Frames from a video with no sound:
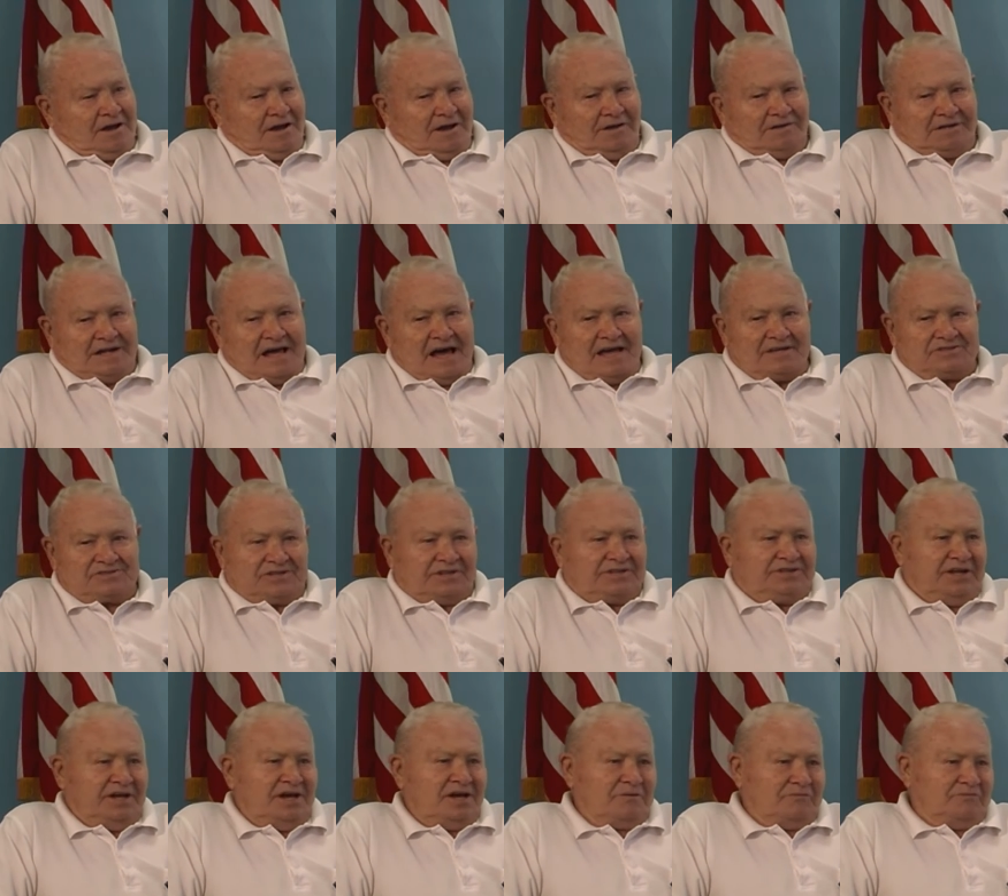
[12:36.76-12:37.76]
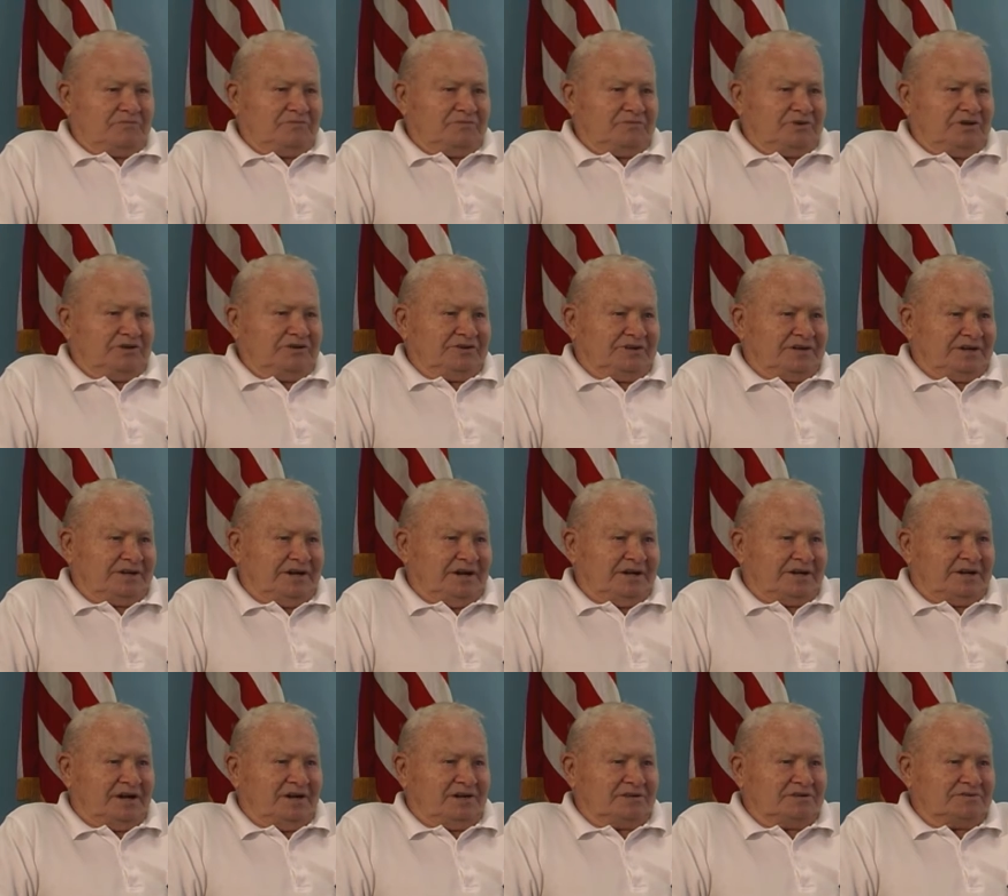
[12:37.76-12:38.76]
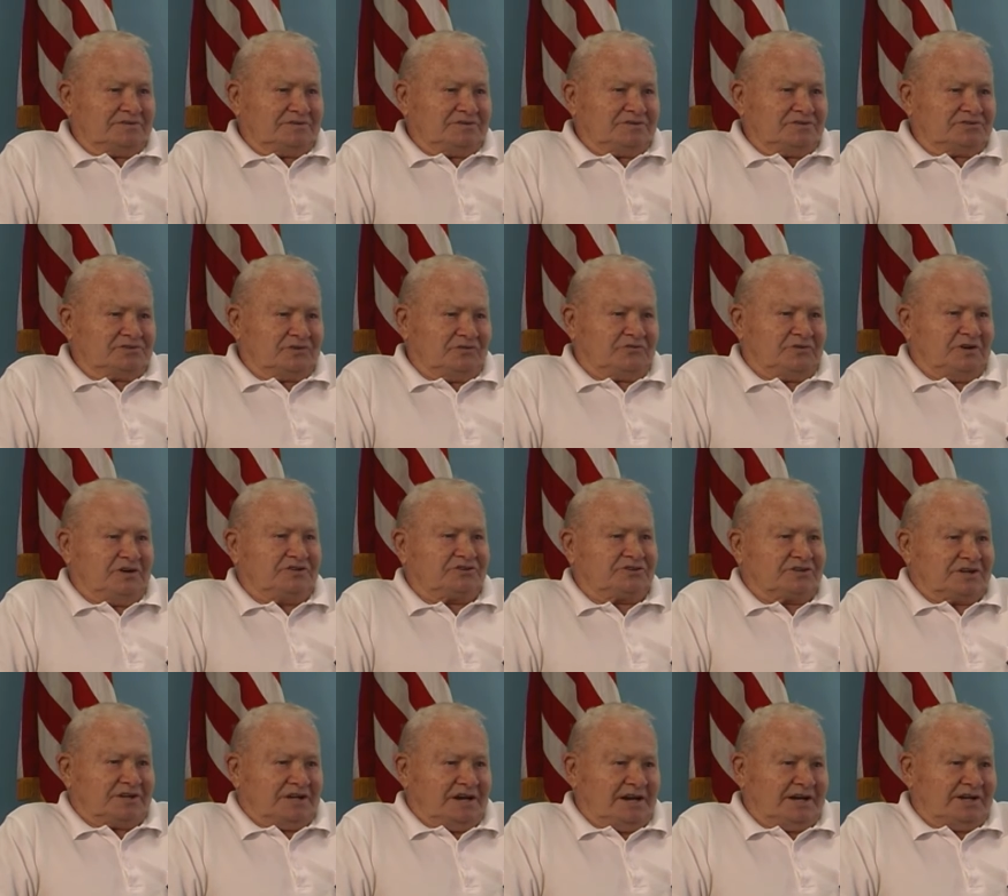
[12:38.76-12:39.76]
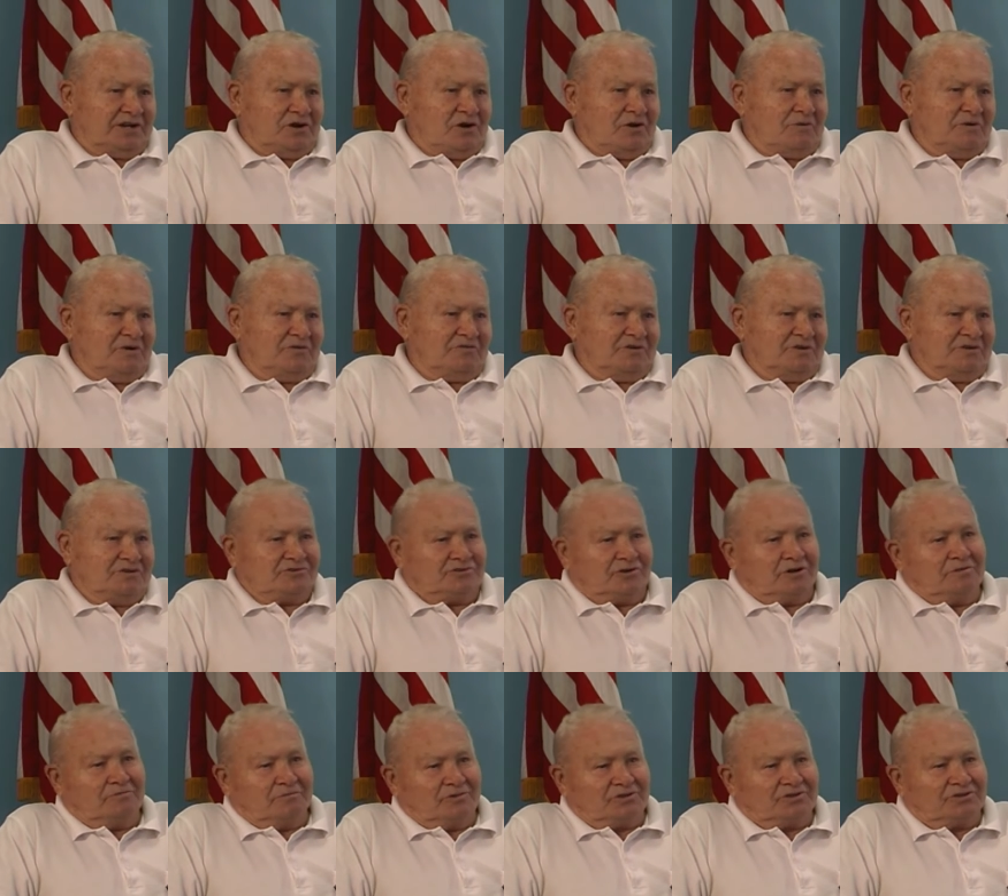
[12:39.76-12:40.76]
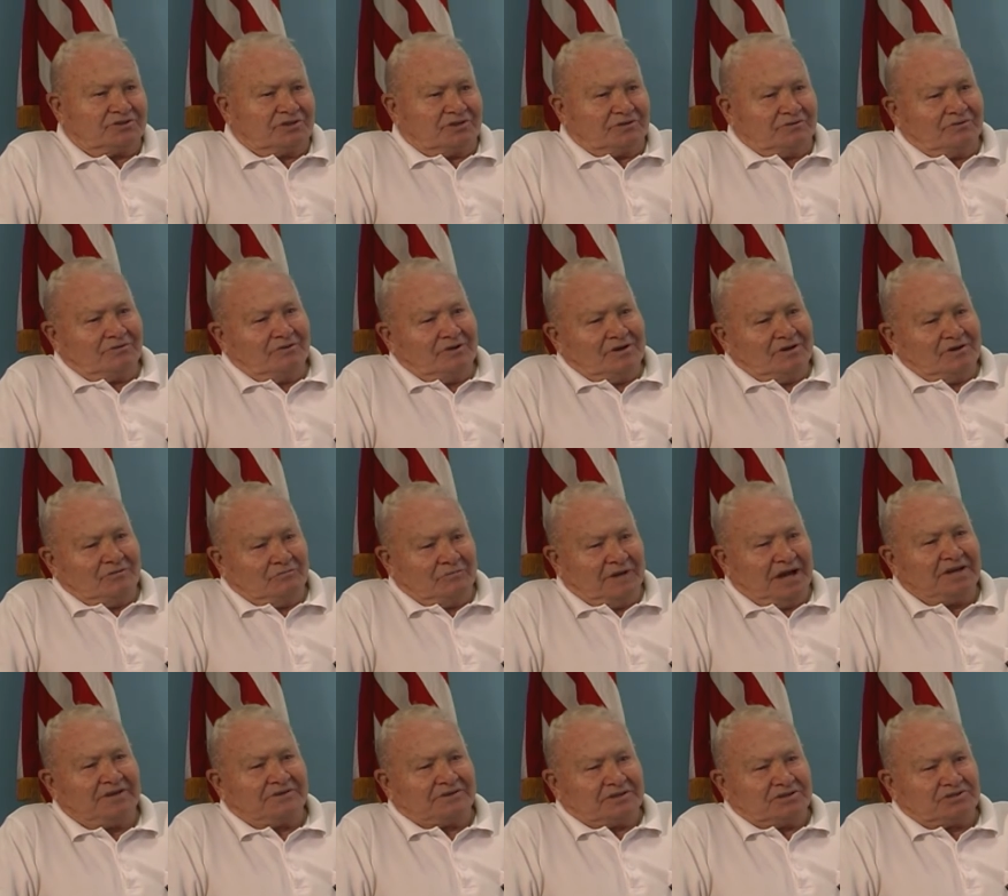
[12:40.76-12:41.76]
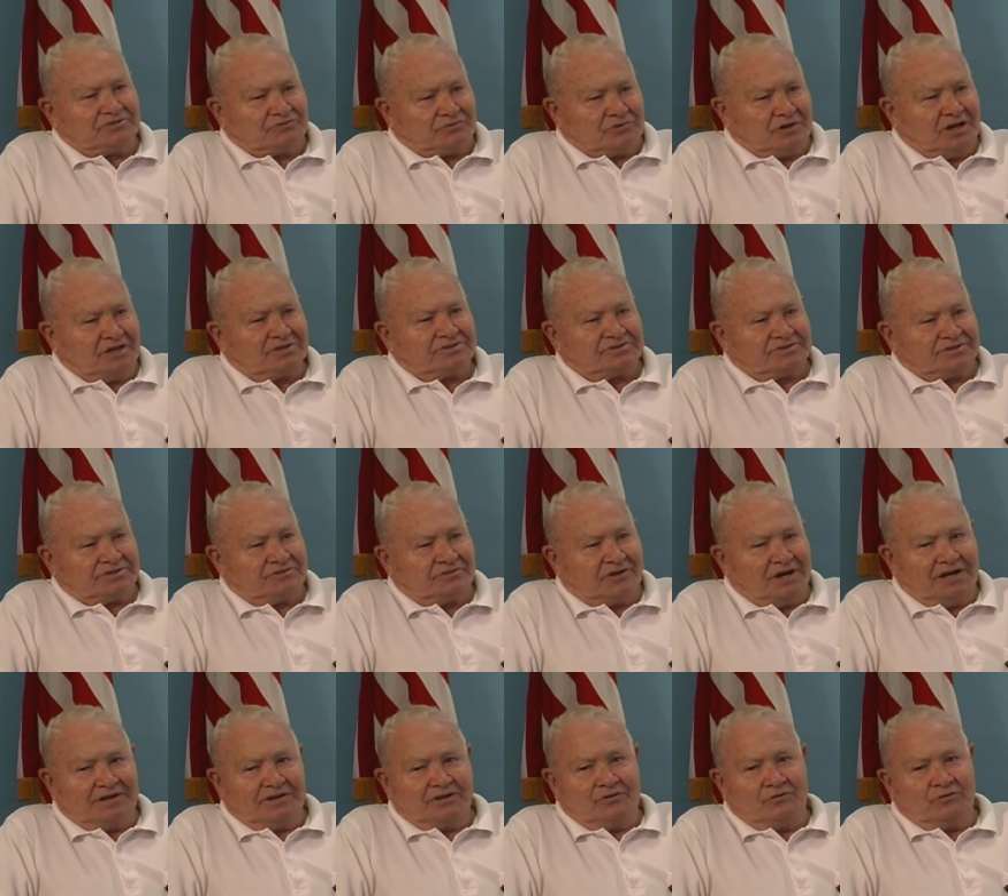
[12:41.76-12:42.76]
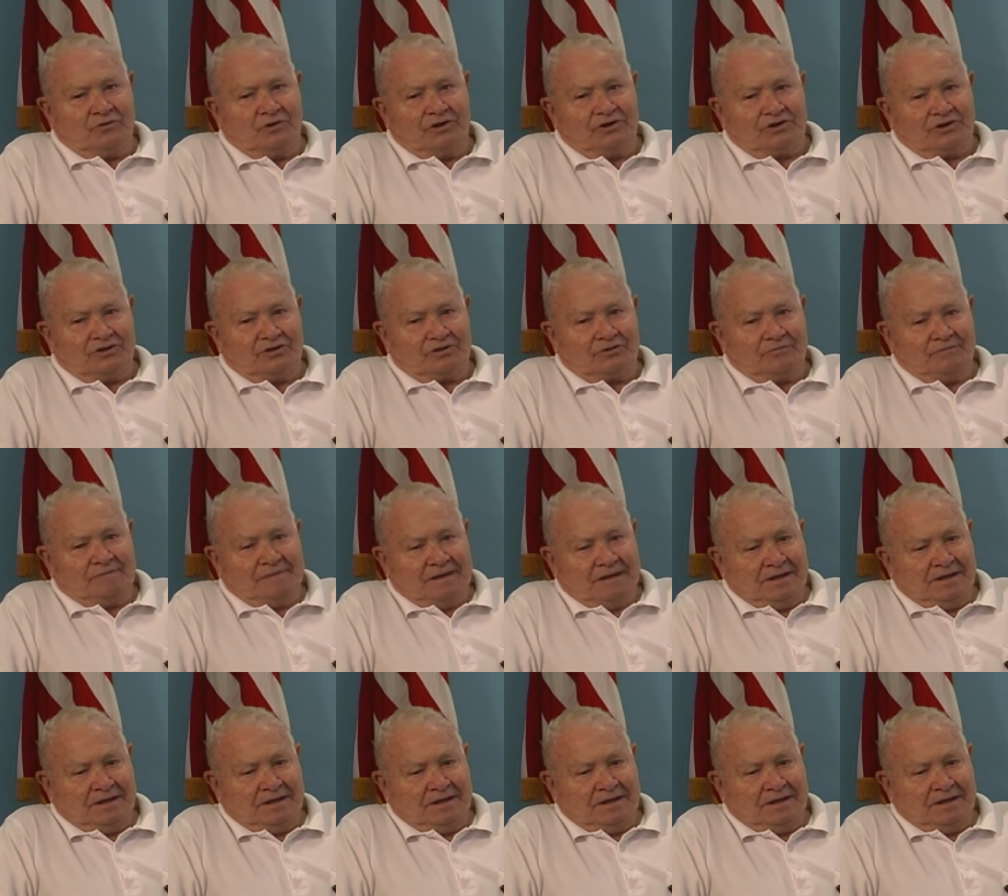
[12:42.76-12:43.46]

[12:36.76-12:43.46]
a last attempt to get a sufficient land army for the Germans to make this thrust and trying to go into.